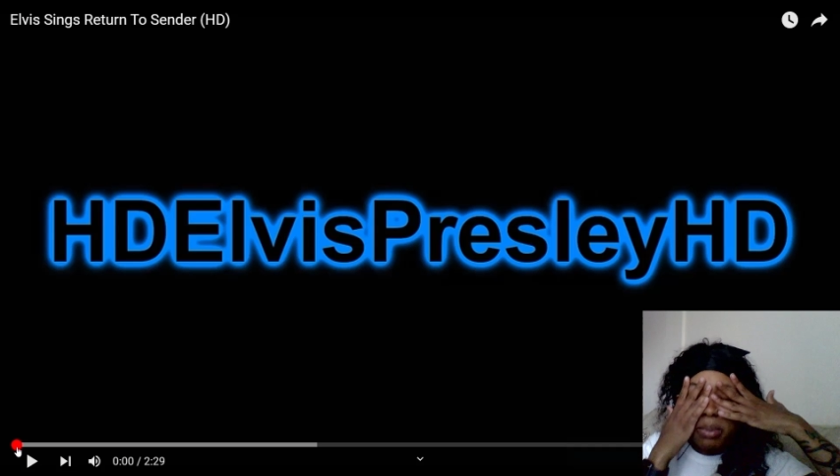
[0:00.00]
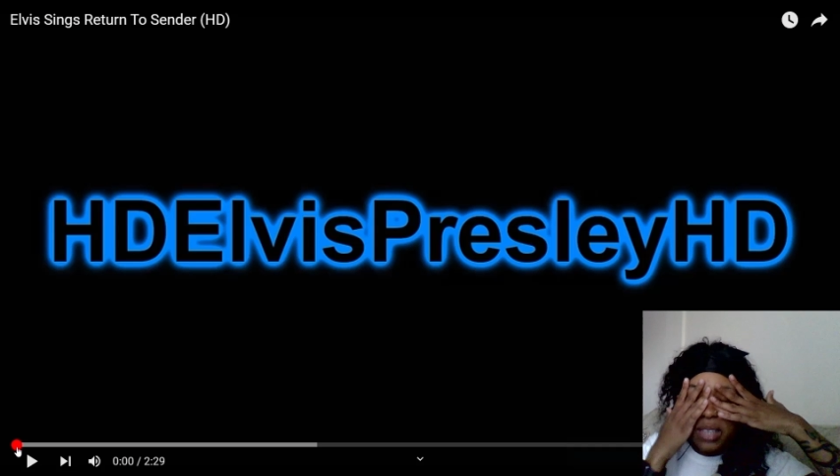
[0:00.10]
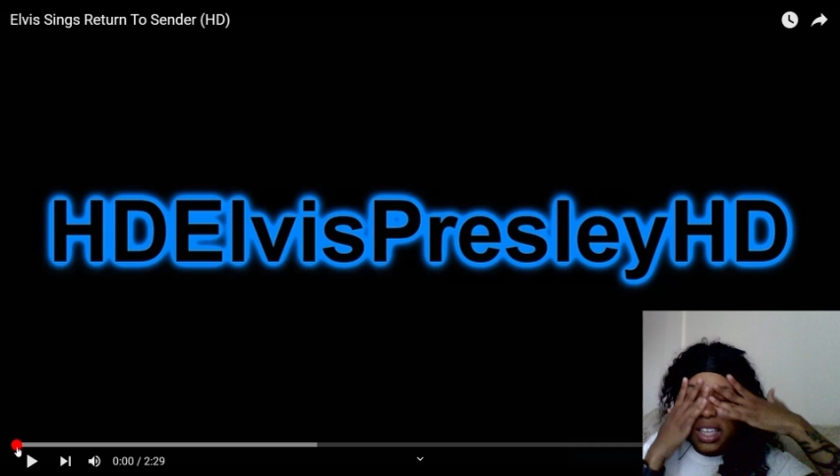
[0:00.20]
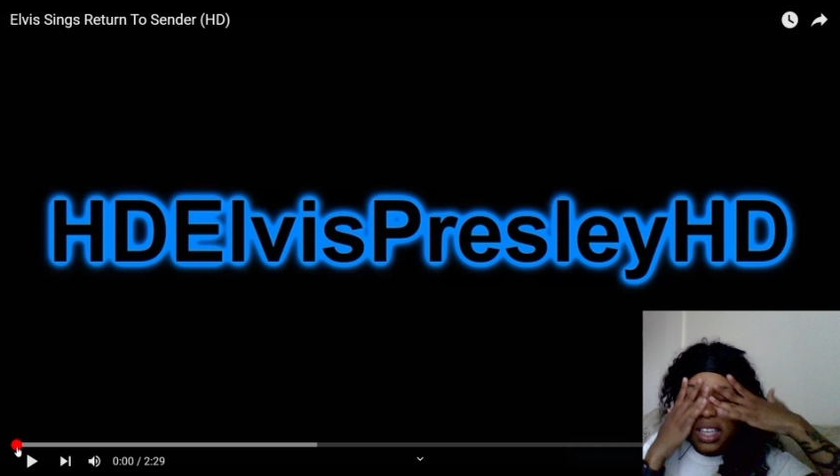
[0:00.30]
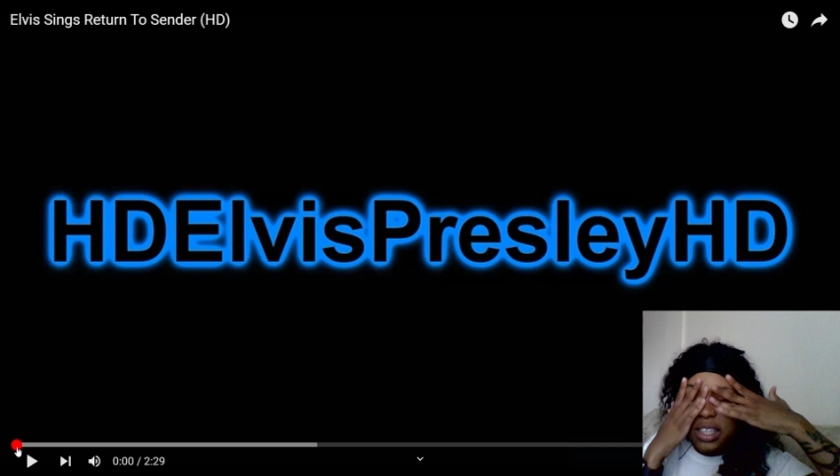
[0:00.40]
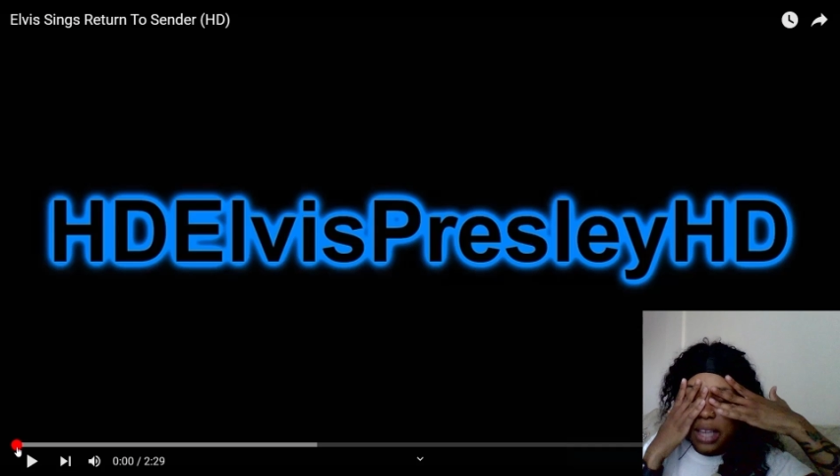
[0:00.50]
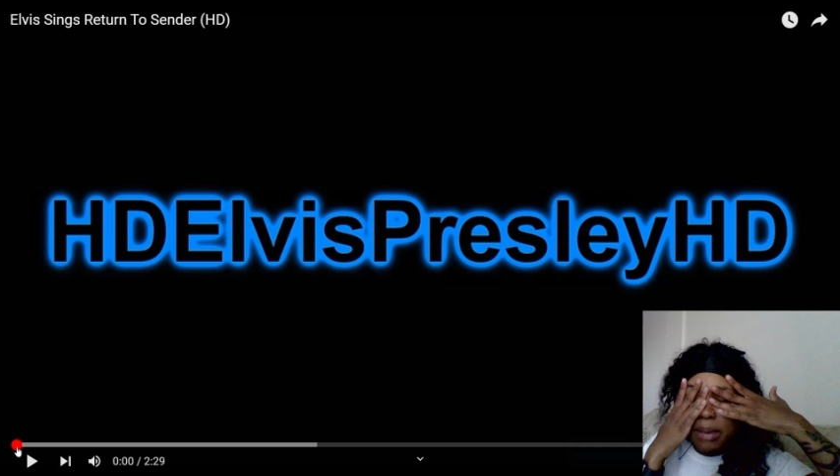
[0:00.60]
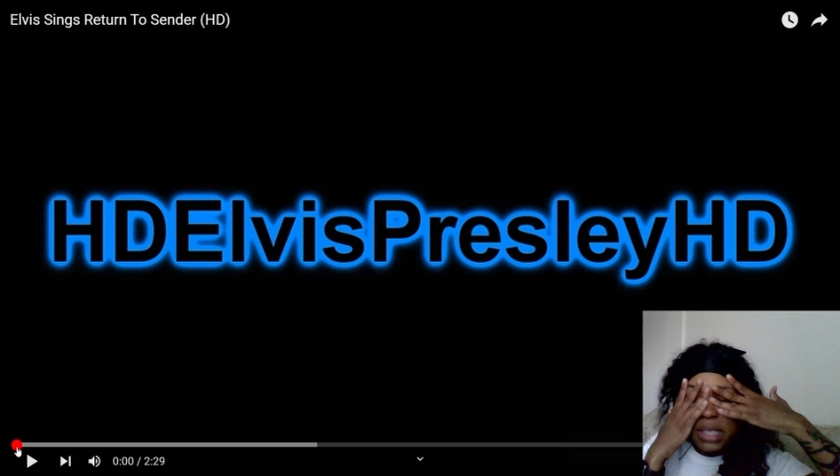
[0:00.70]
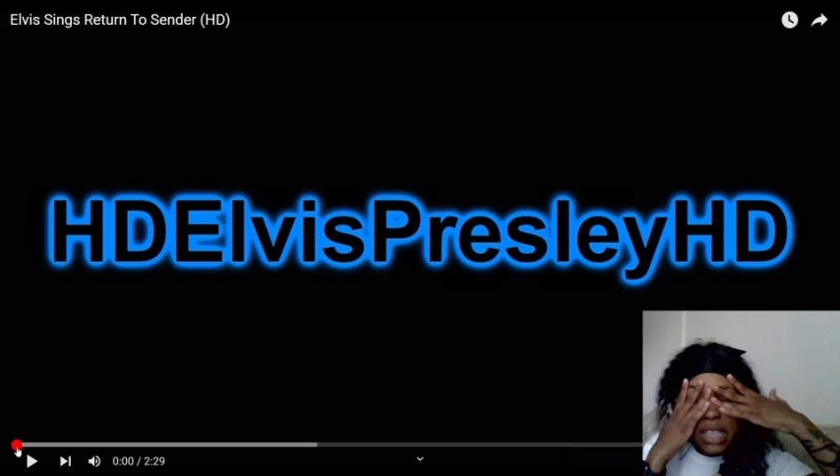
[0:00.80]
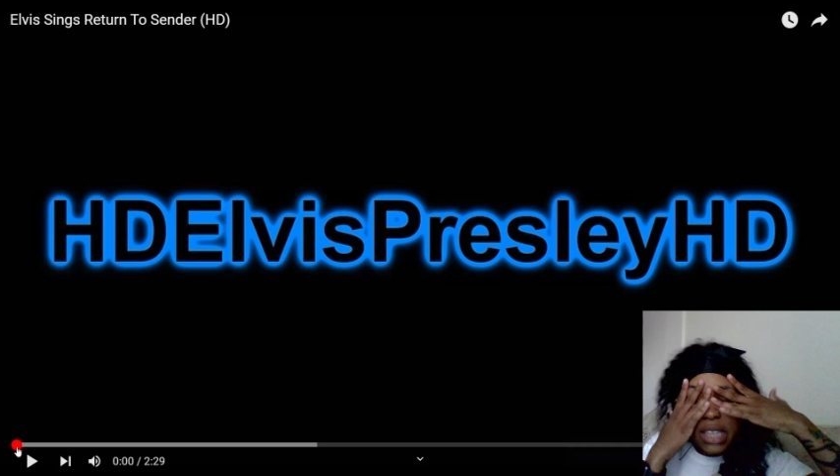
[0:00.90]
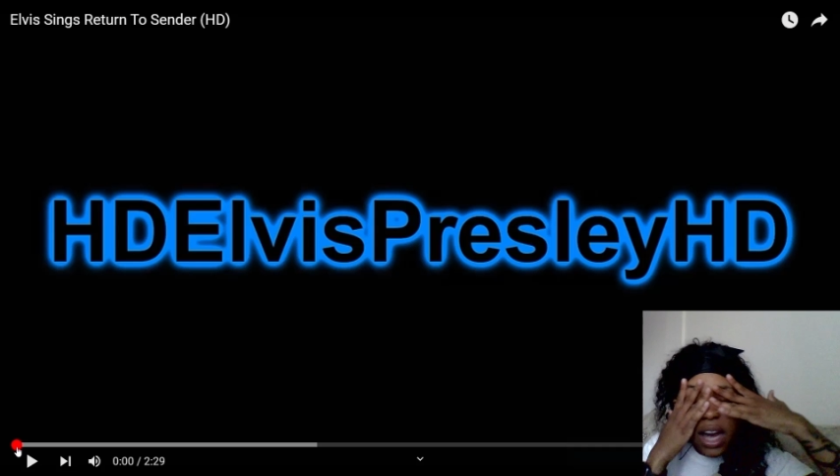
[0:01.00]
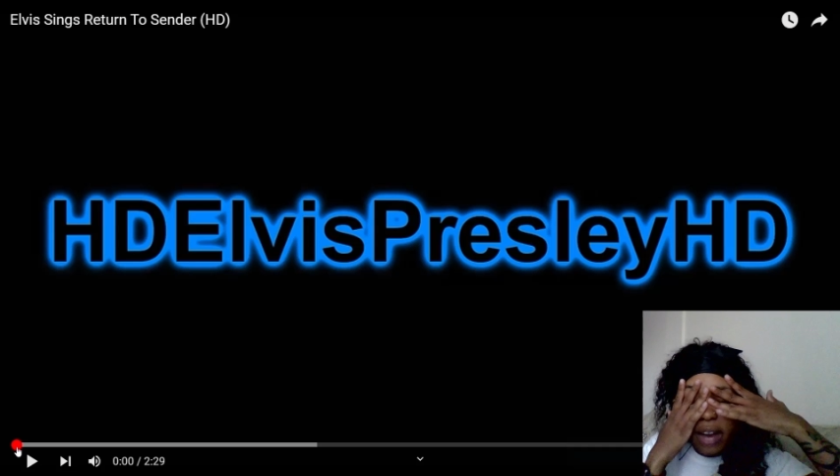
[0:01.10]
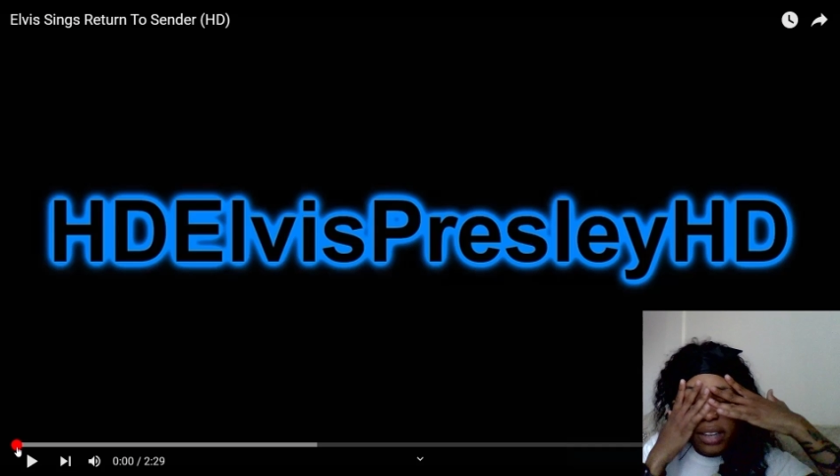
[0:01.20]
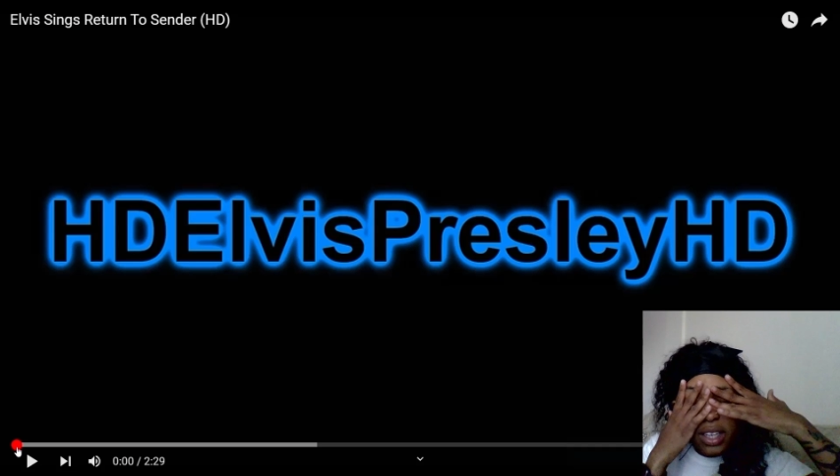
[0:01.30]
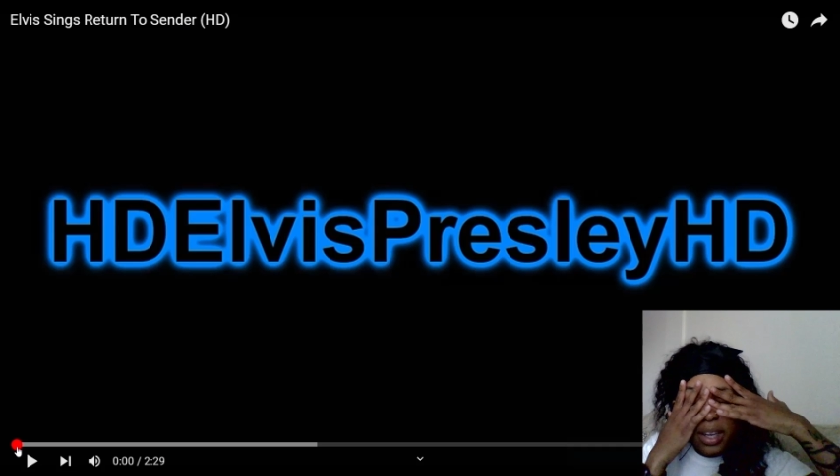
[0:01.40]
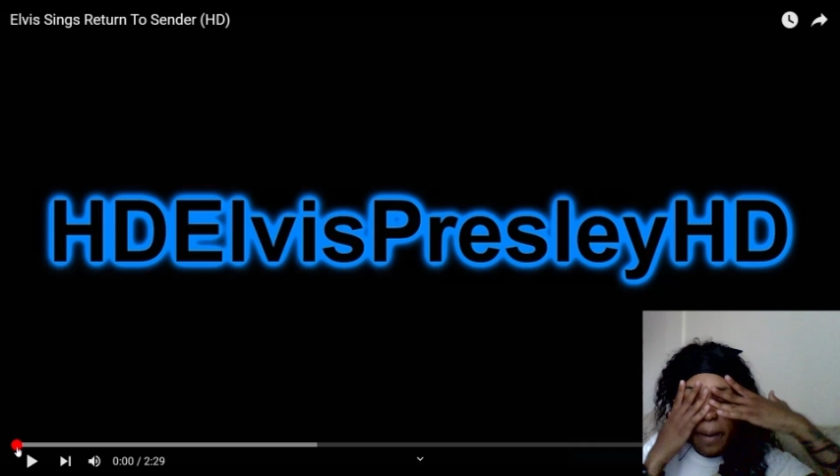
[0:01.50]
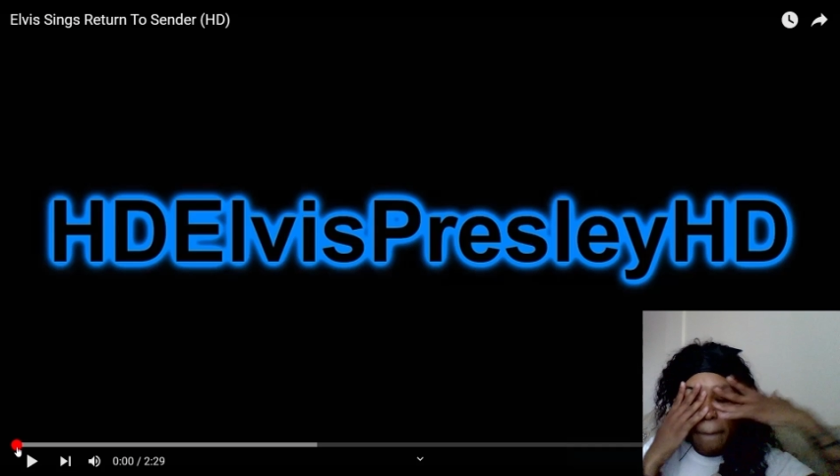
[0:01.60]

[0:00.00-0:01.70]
Please, I'm sorry.